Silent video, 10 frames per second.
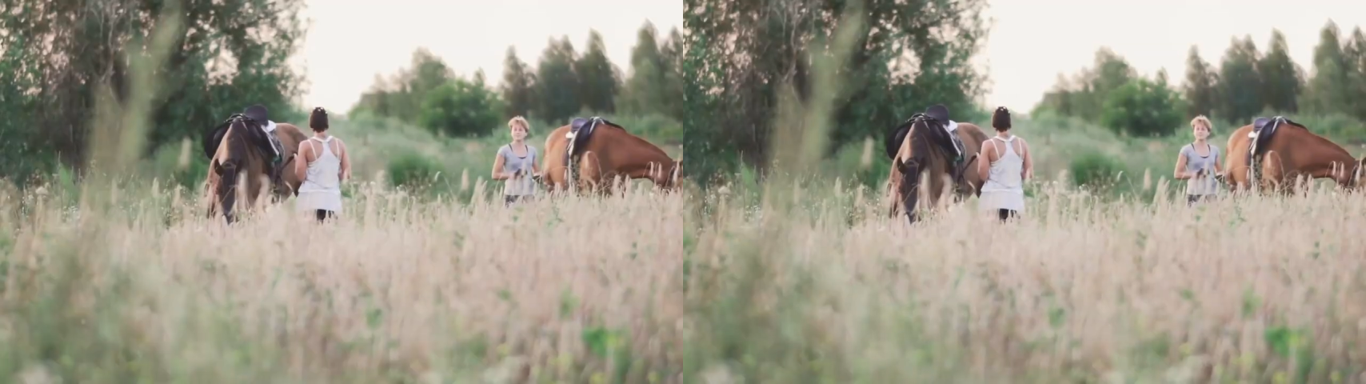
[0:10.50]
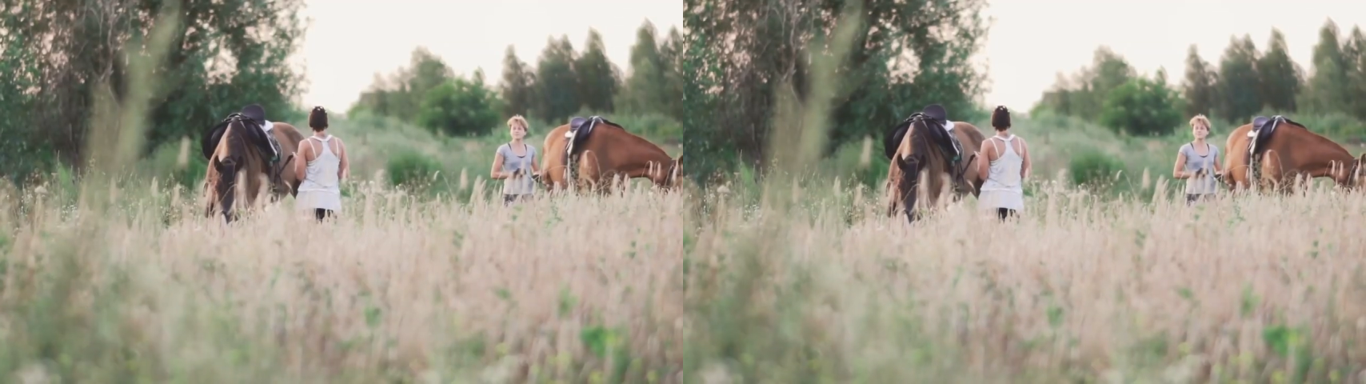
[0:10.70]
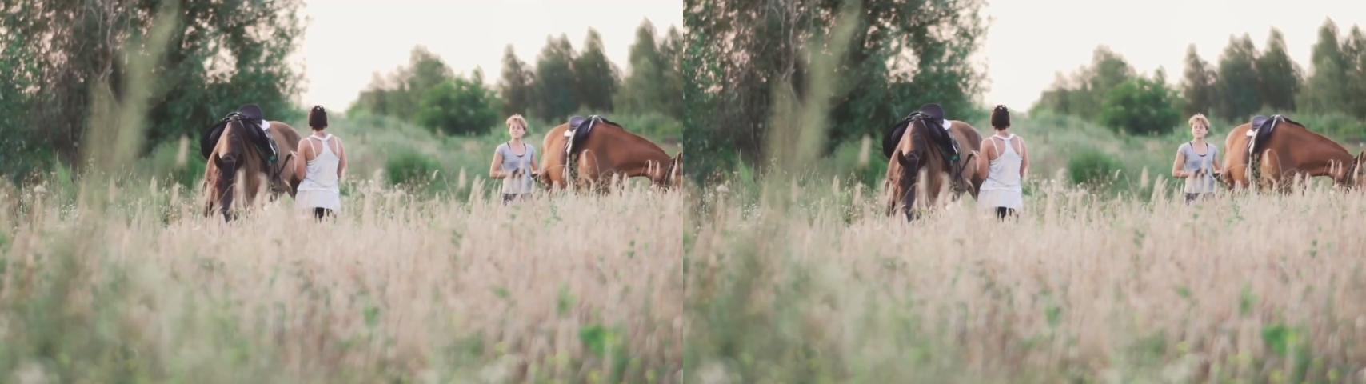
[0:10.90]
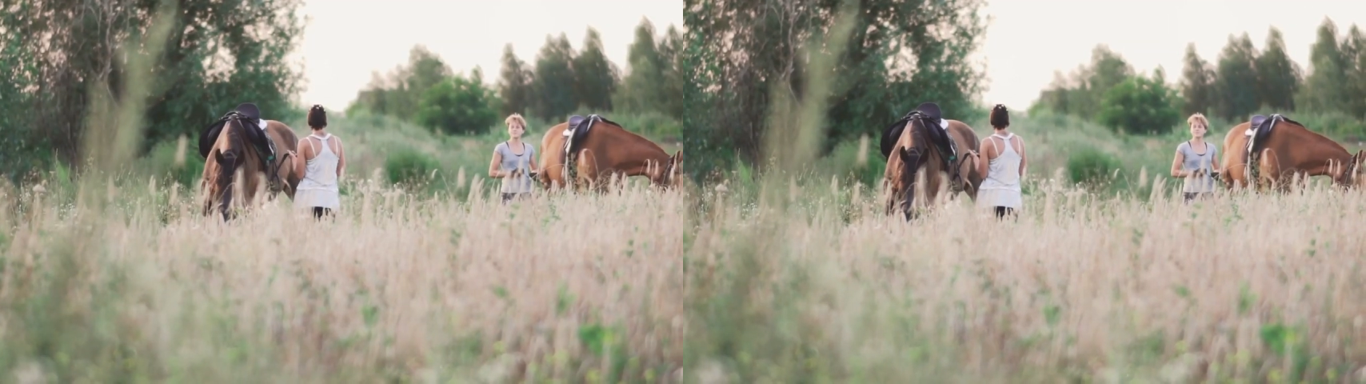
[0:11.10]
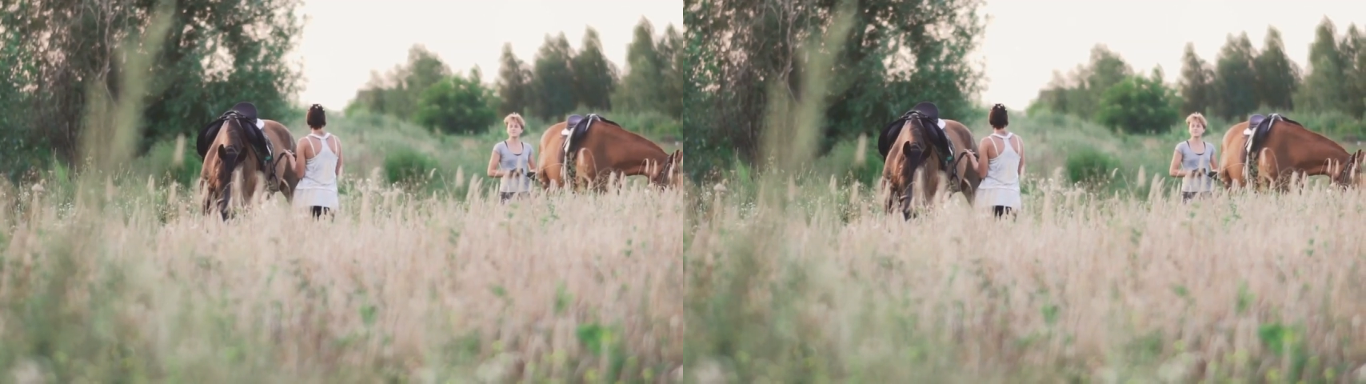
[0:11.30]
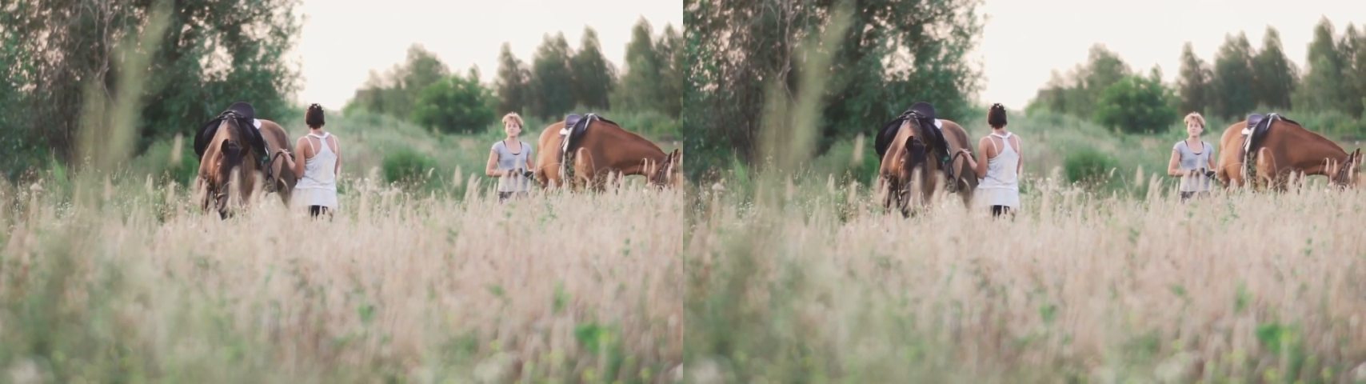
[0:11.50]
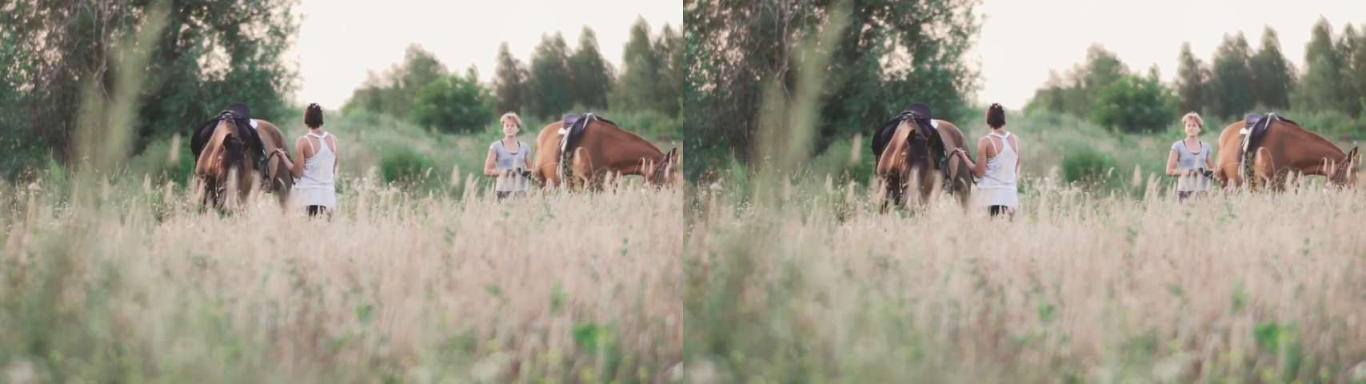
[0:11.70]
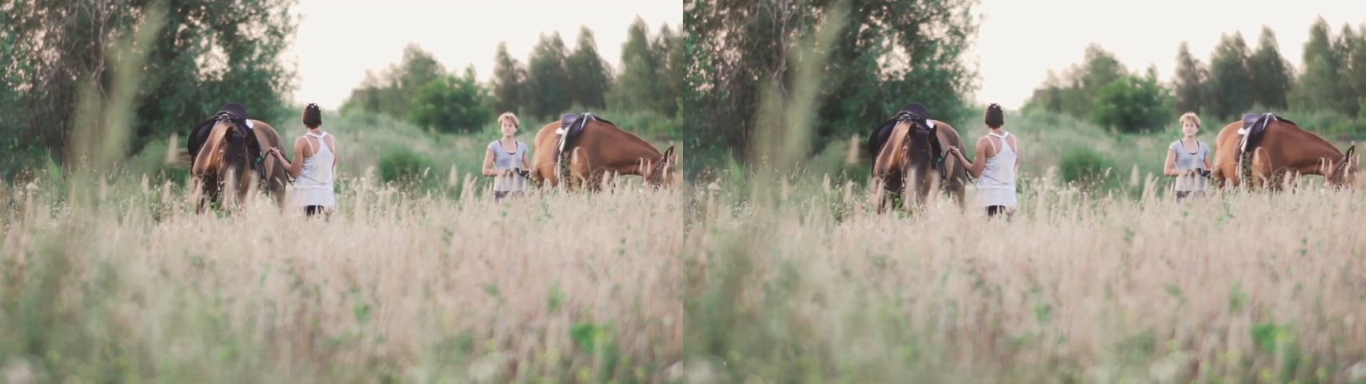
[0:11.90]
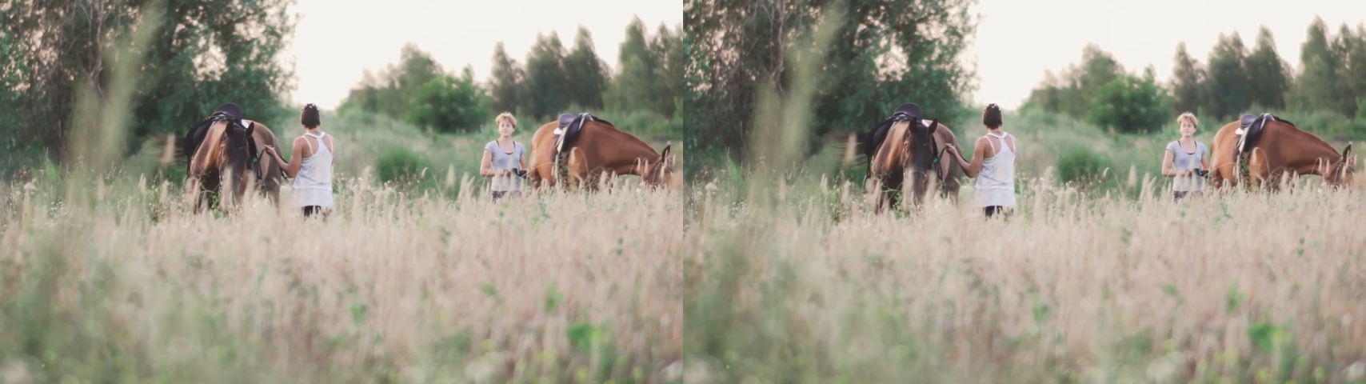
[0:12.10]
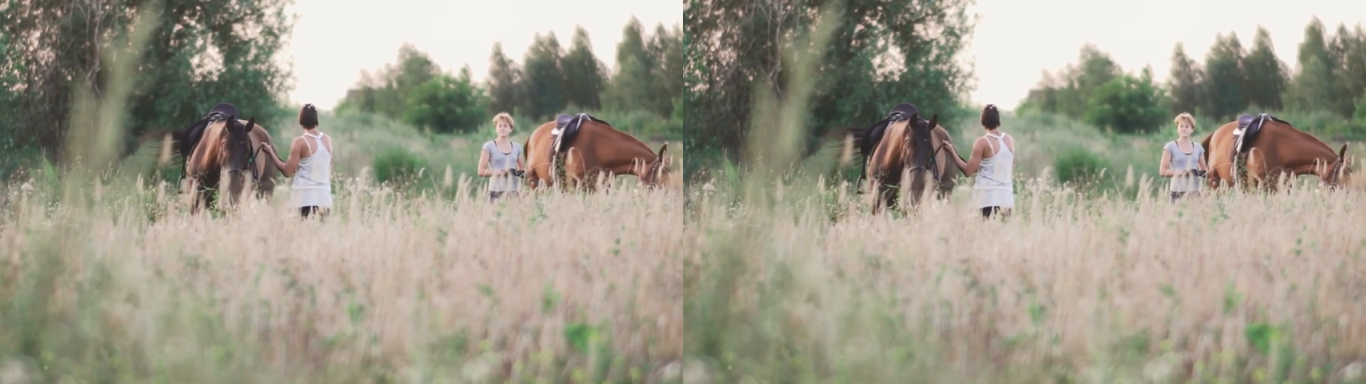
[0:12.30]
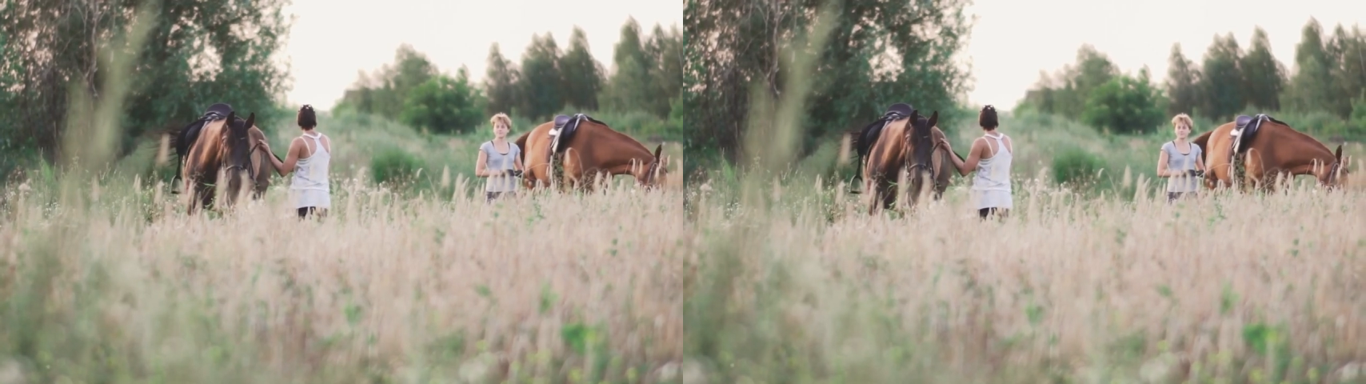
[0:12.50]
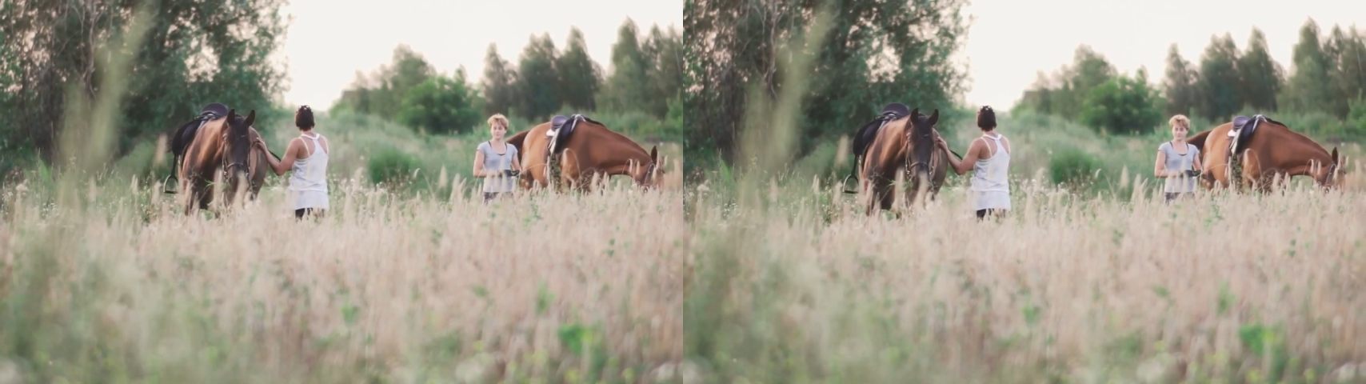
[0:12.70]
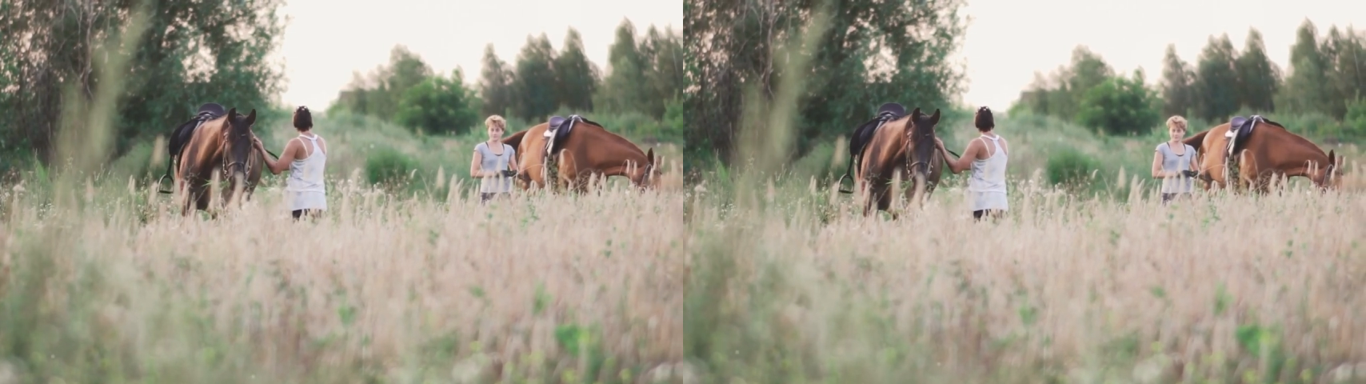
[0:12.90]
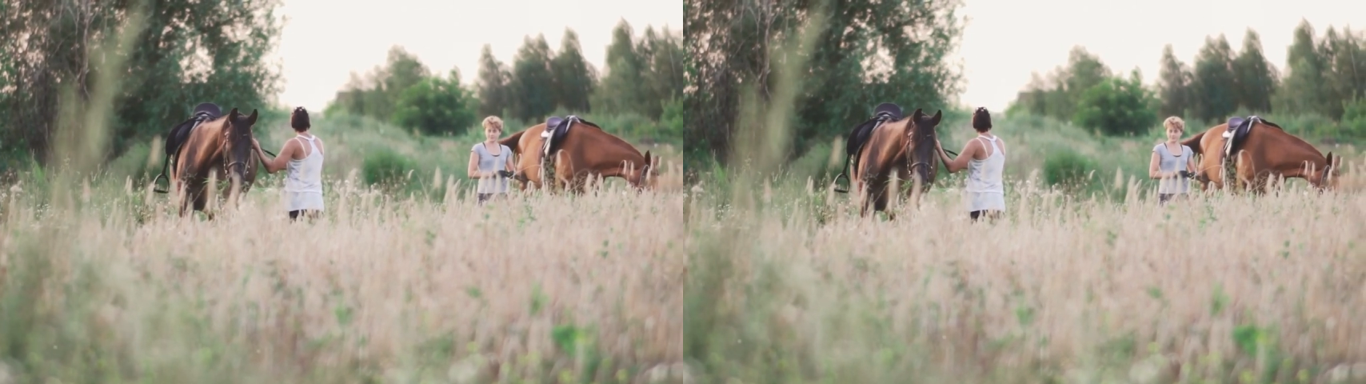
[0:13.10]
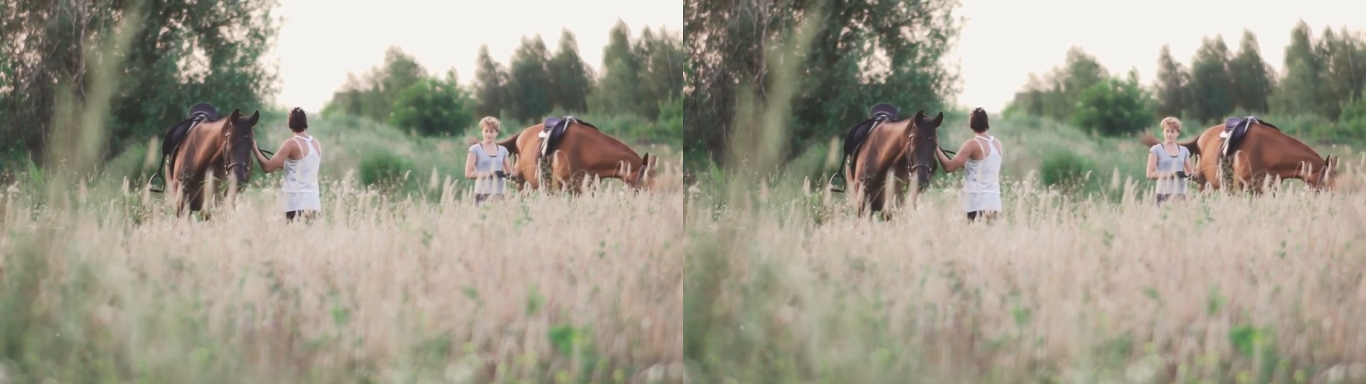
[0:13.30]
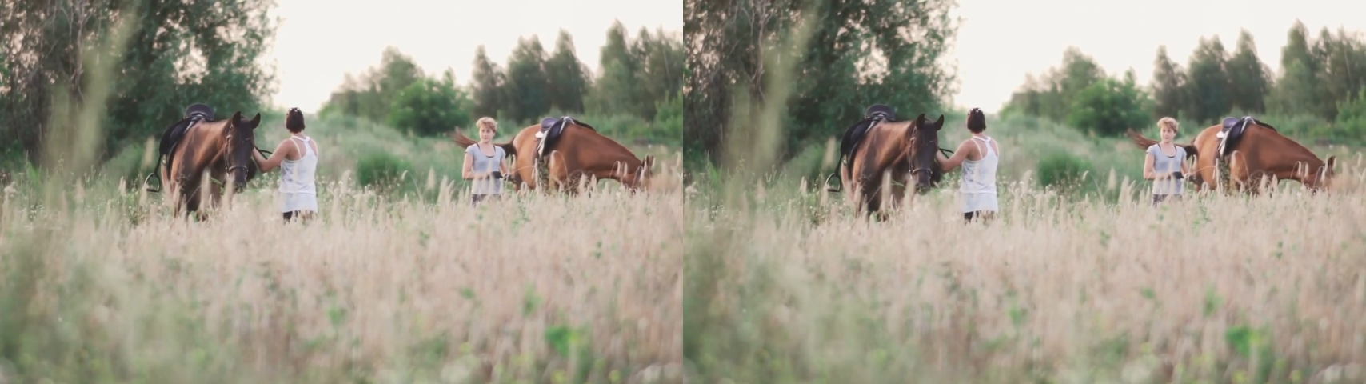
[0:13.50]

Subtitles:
Nobody's mouth can be seen.